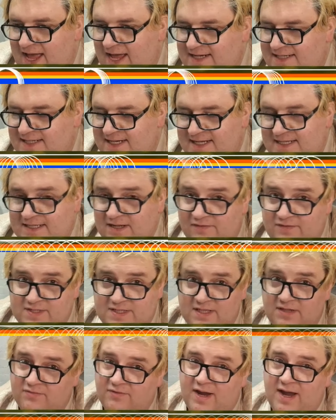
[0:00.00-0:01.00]
Ed is
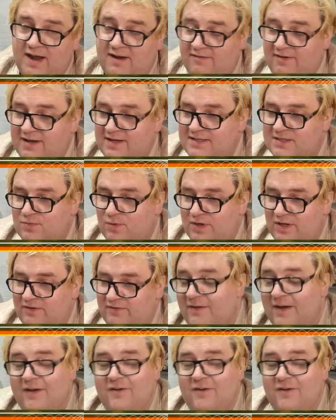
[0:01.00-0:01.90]
obviously the rarest.